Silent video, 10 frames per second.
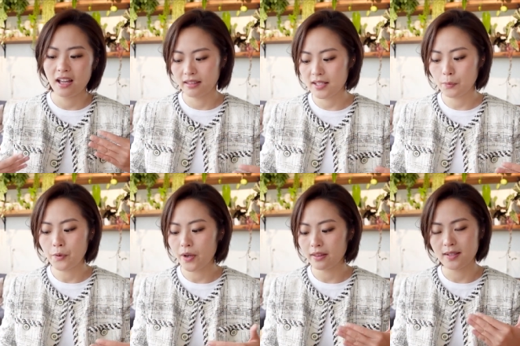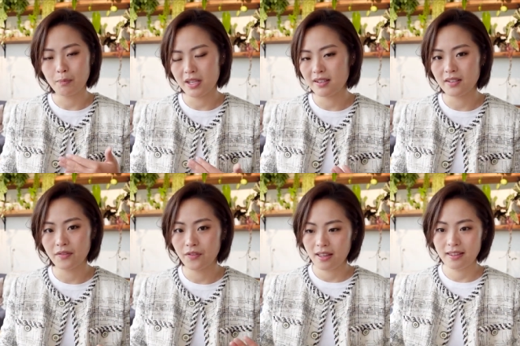at this point, this piece
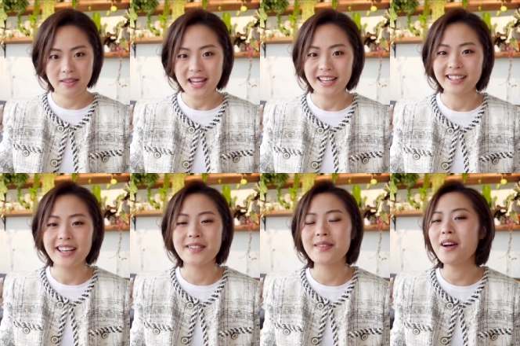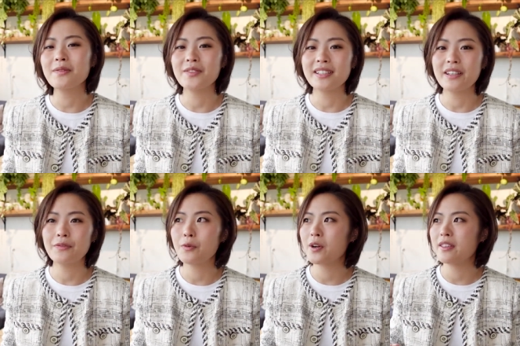of thing is not really
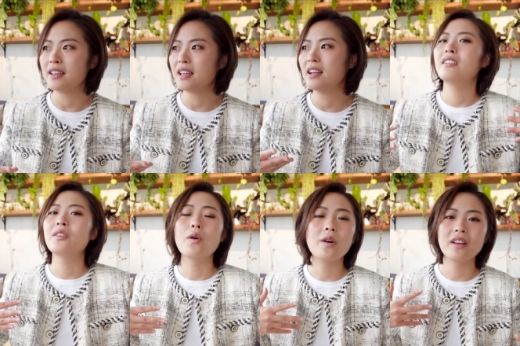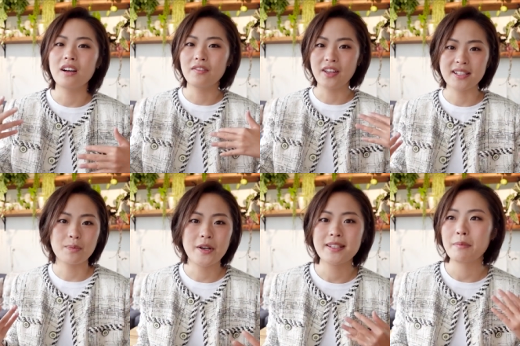for the goal of
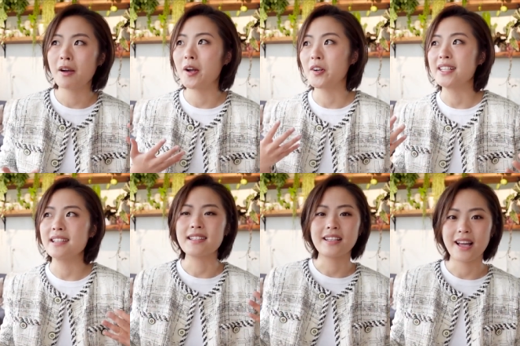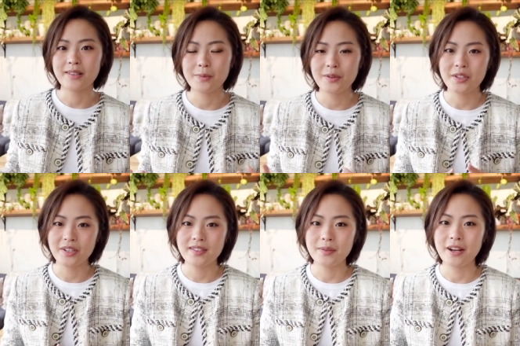expressing my artistic
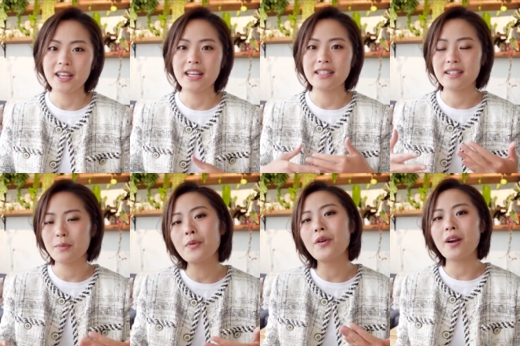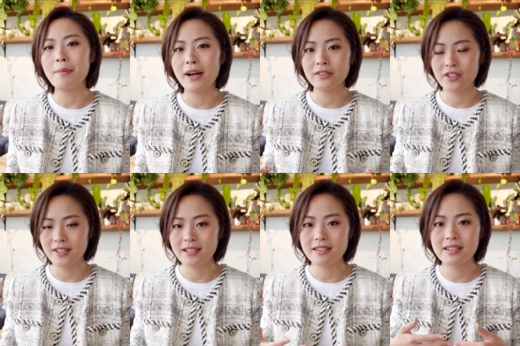aspirations, right? It's more about
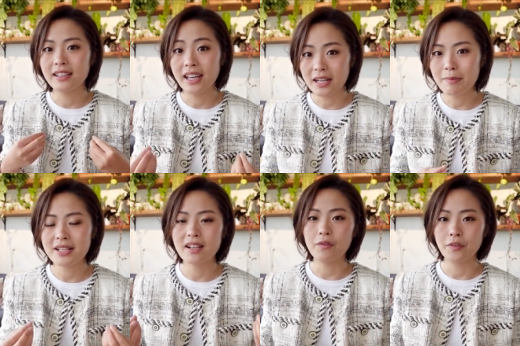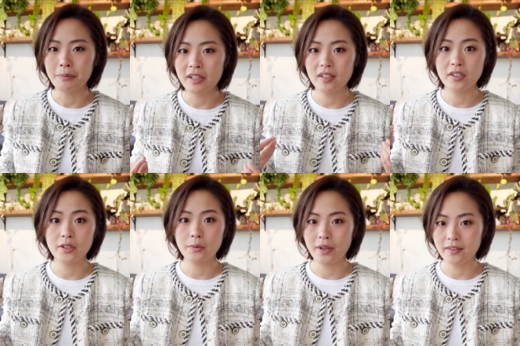just getting myself
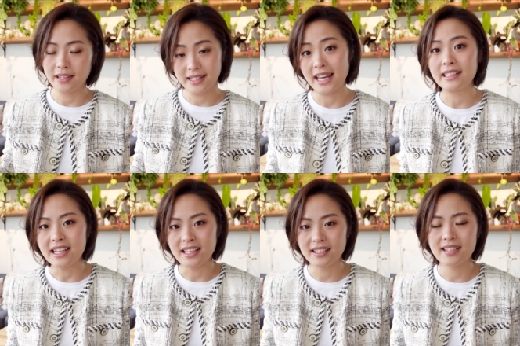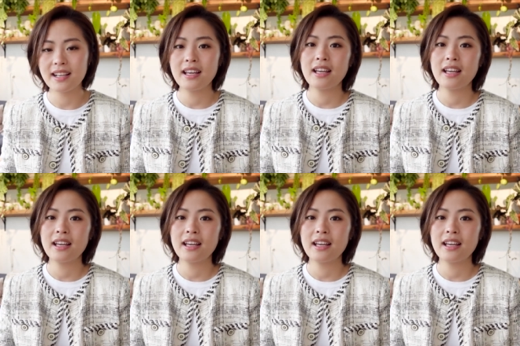familiar with techniques